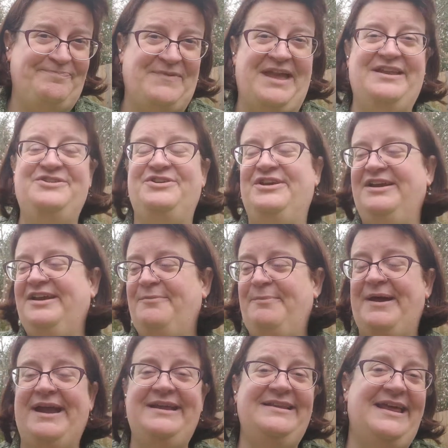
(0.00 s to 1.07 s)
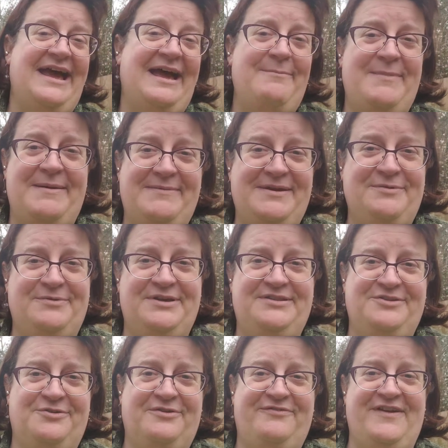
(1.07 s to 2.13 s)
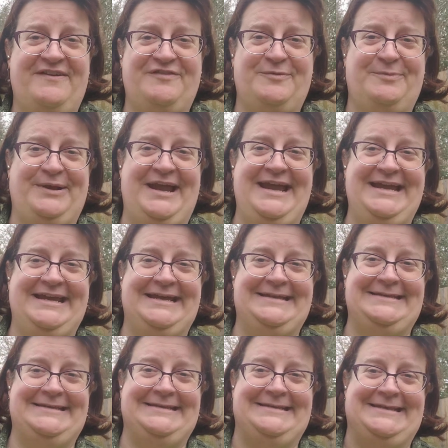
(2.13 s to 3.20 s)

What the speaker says: And you can combine that maybe with your favorite blanket.